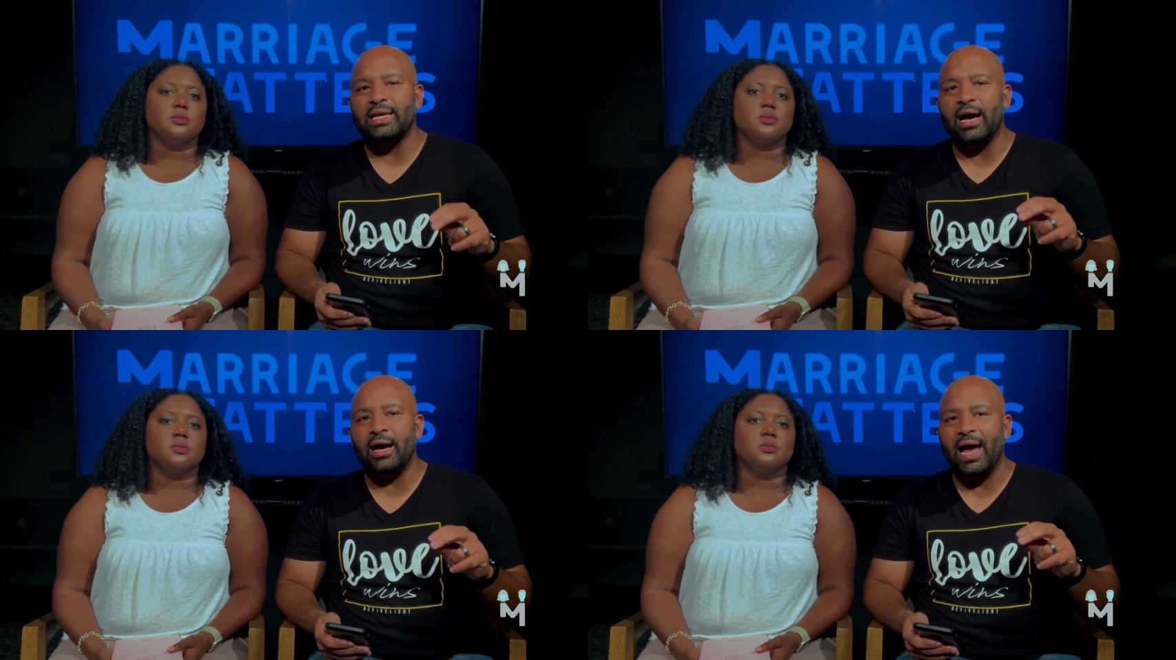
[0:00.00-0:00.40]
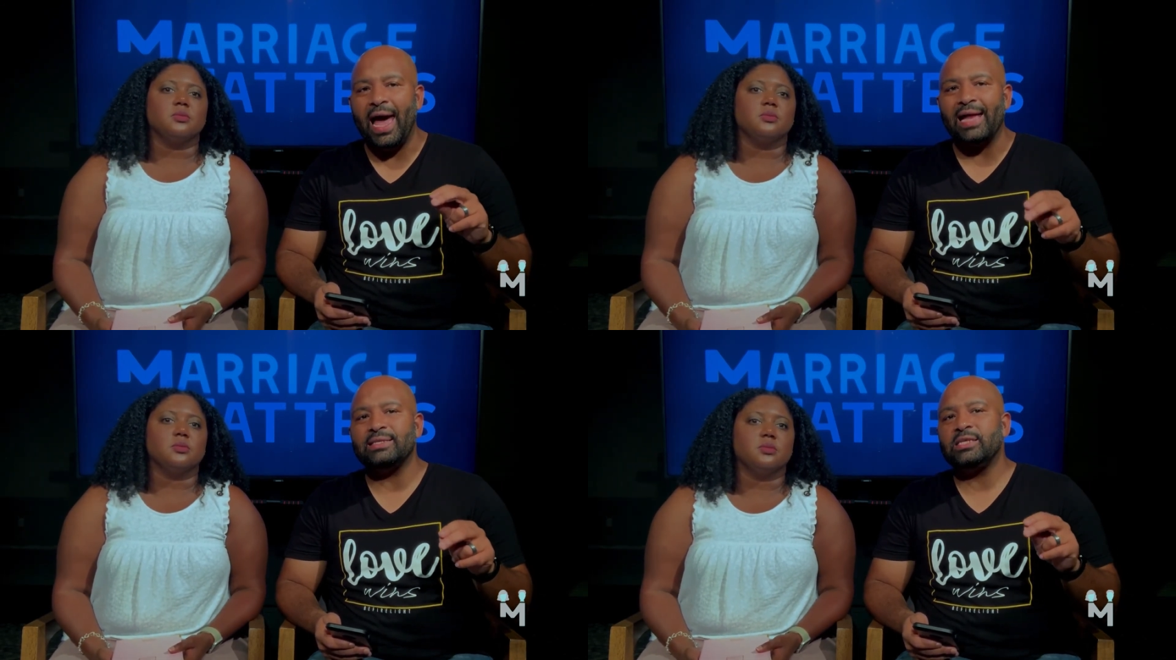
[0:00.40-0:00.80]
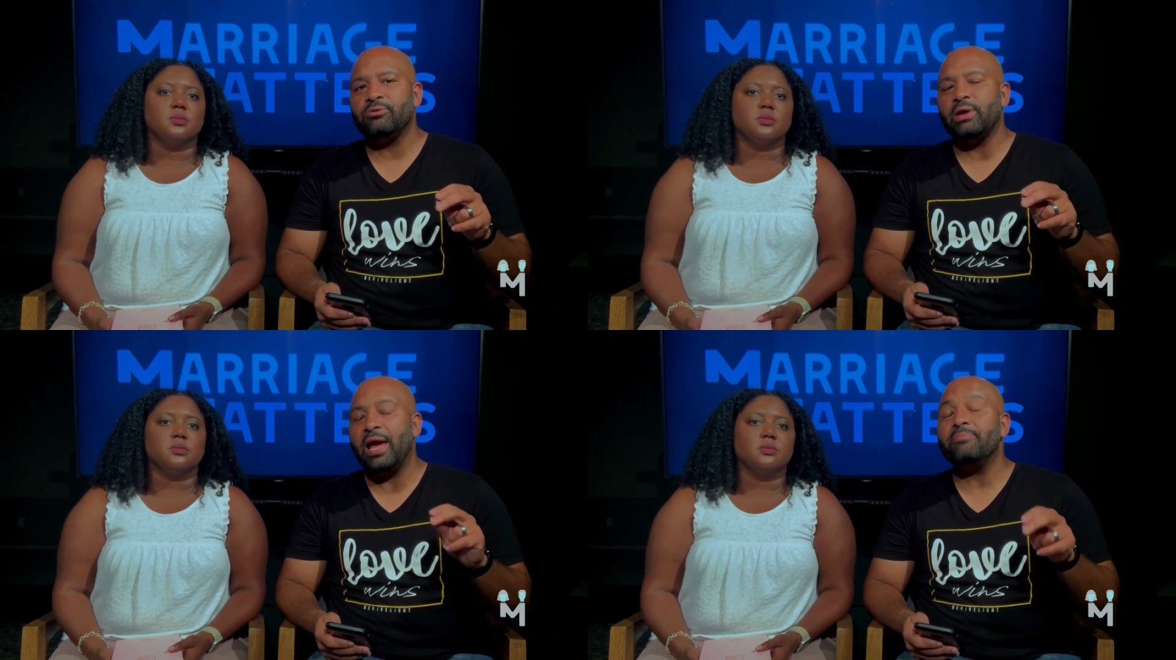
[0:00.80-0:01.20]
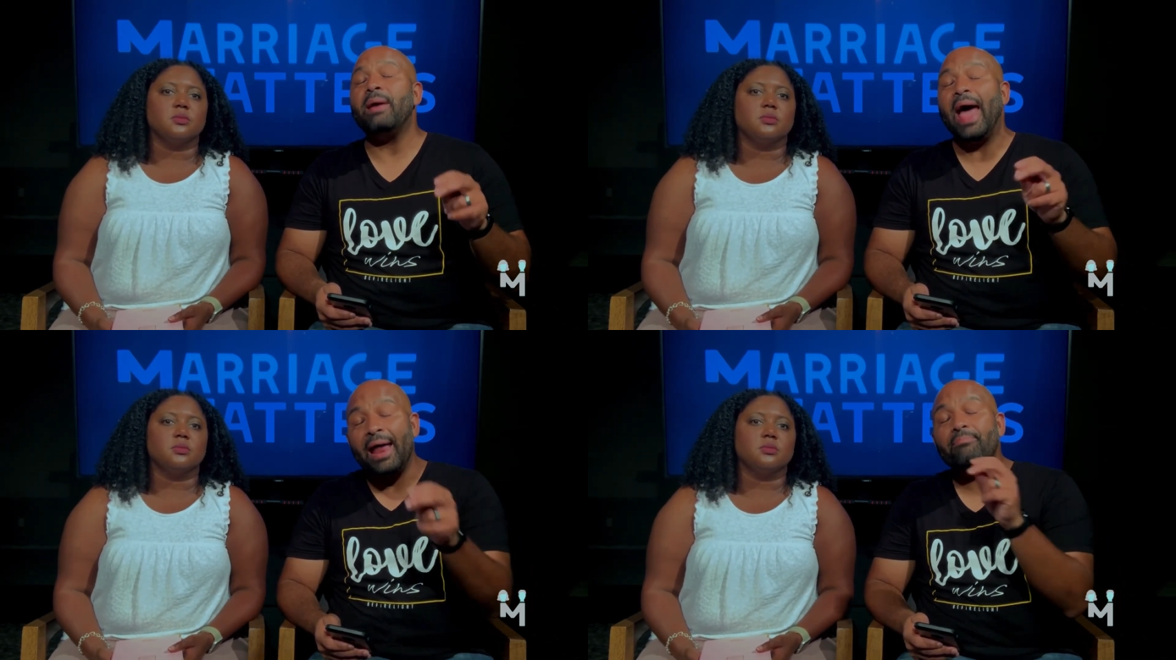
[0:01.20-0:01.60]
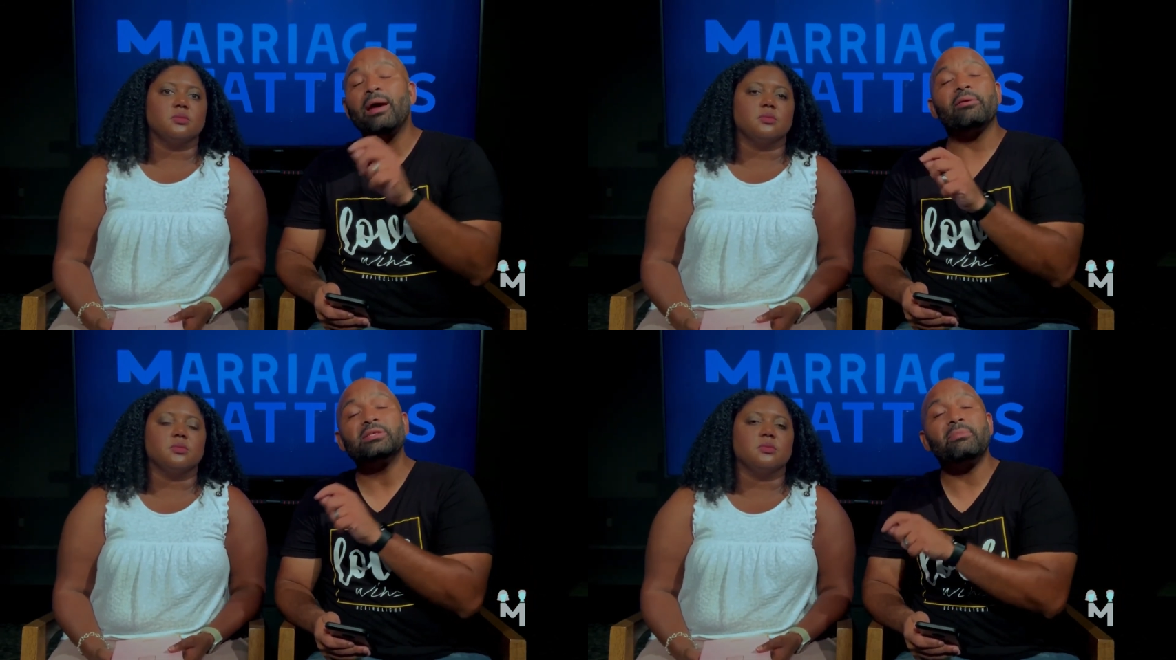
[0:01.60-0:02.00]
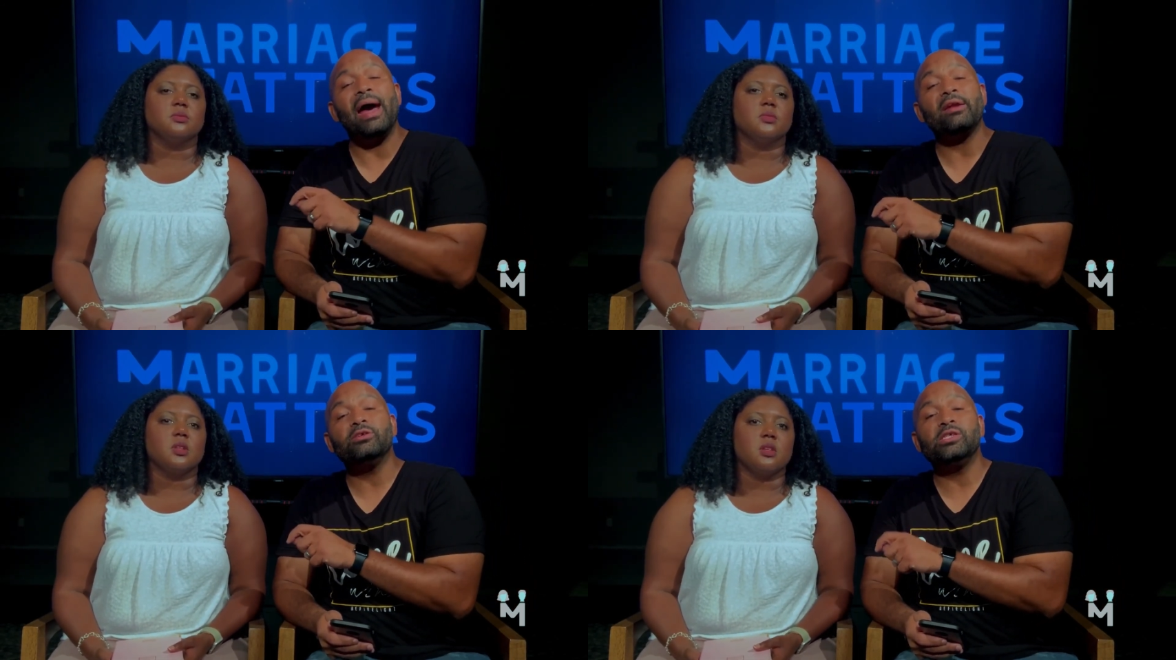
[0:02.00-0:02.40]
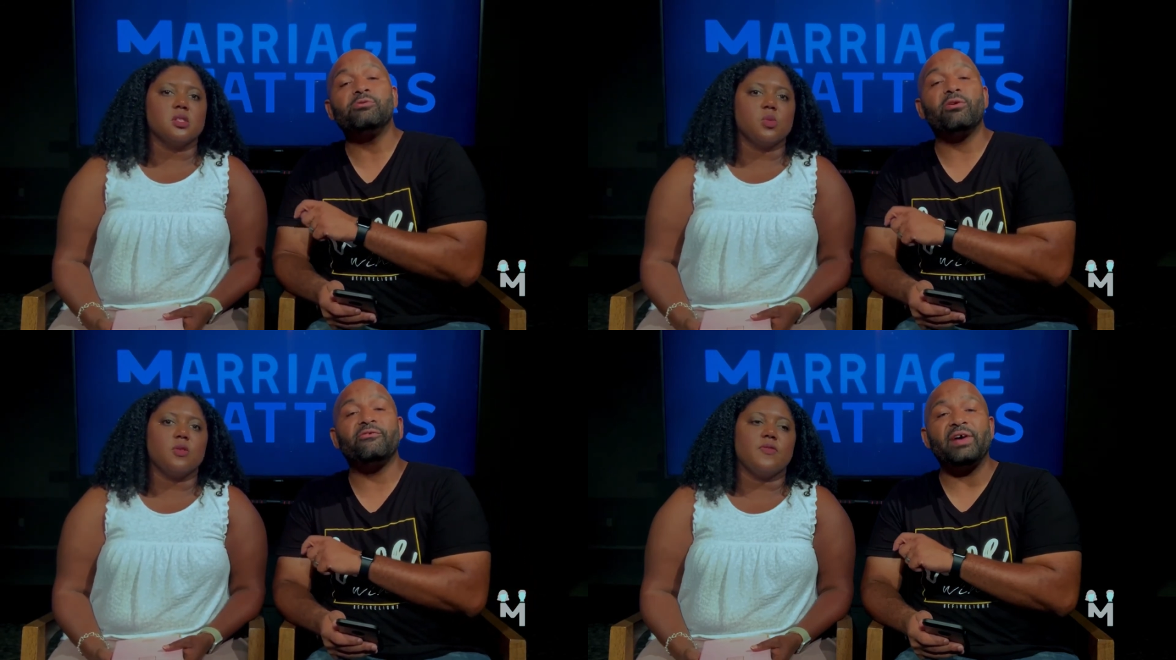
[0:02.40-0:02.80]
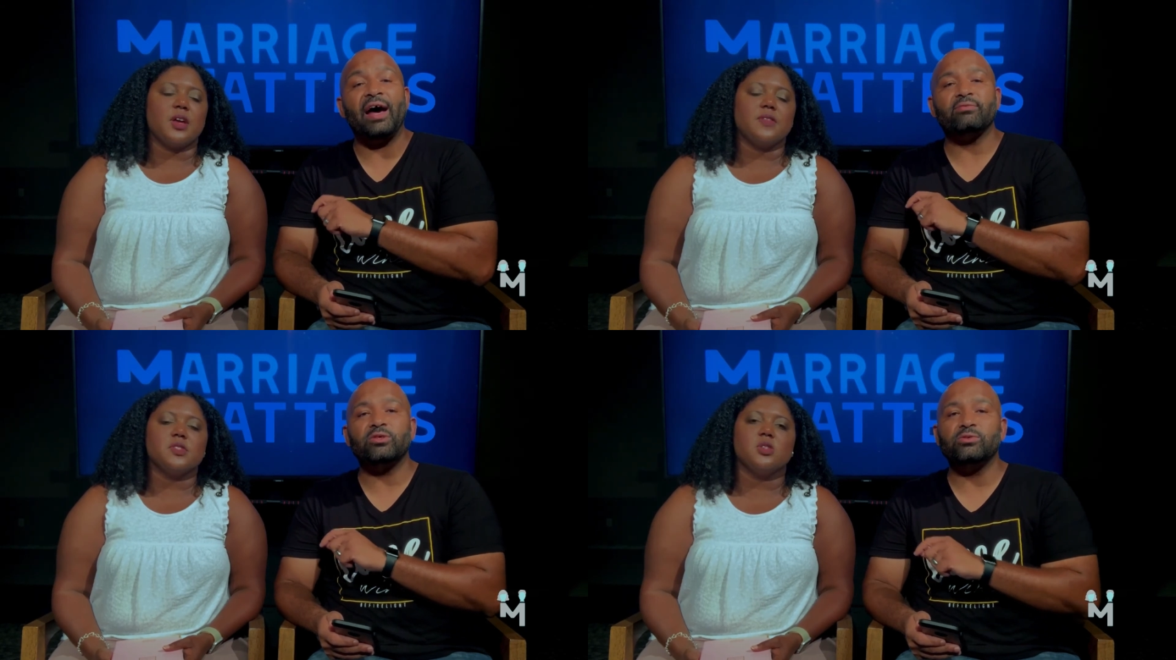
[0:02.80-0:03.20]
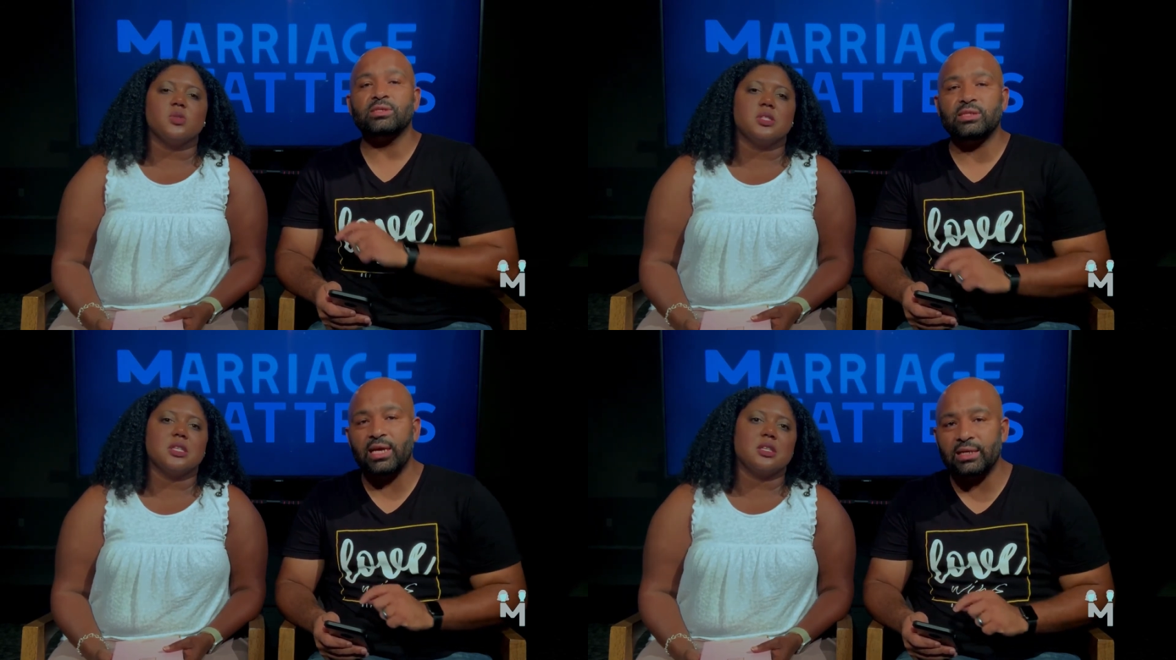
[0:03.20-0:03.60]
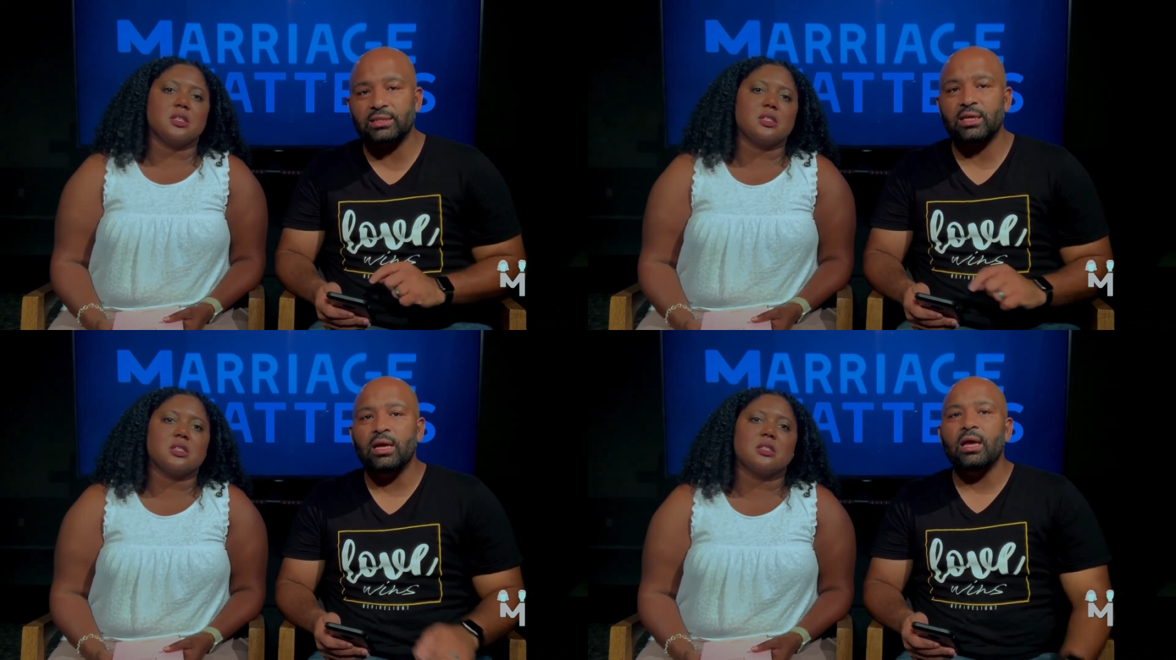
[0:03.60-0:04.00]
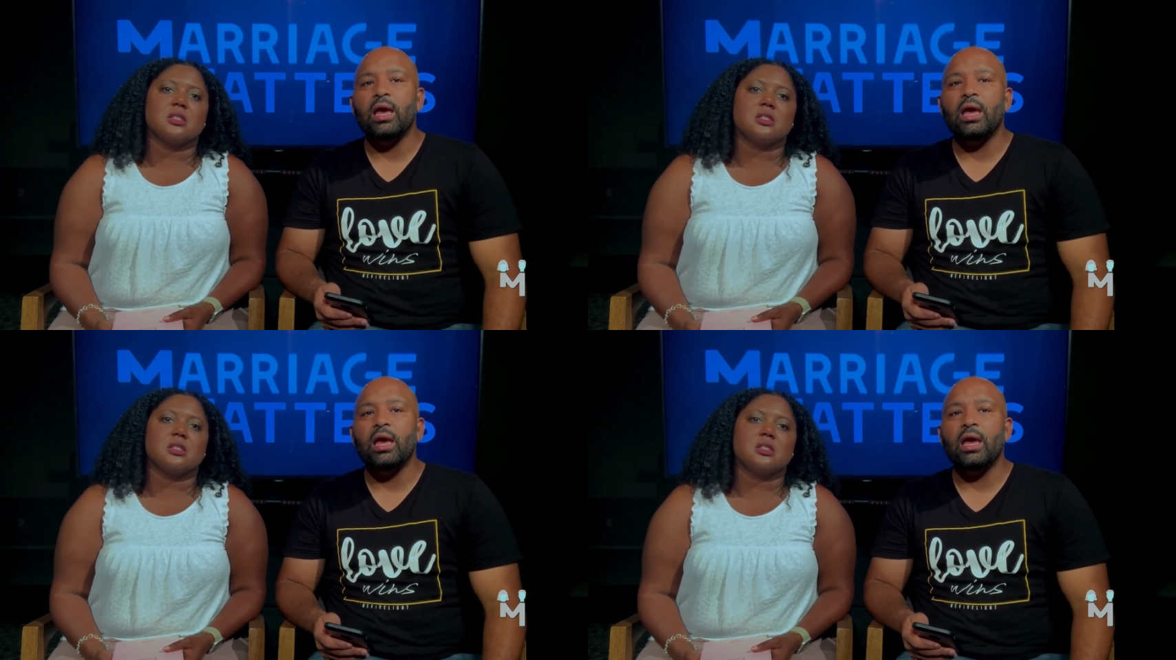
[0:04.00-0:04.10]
Speaker 1: uh, at, zero, at, at Marriage Matters 0526.